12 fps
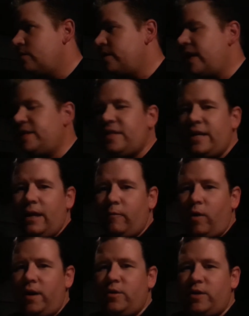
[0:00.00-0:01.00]
Did I say that
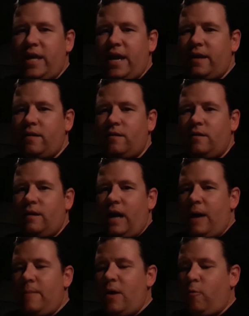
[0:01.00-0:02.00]
right? You can't.
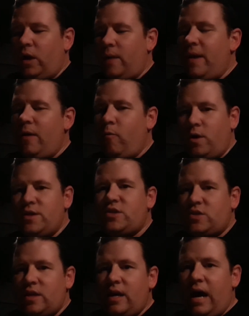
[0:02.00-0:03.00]
What I meant
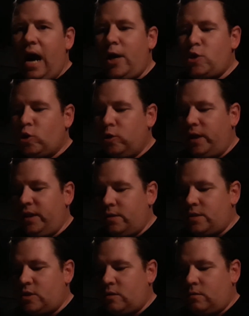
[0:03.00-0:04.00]
was, how could you look at
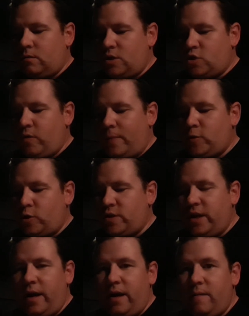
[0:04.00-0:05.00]
the Scripture
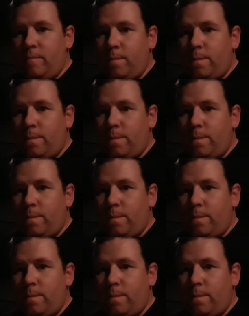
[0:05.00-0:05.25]
today?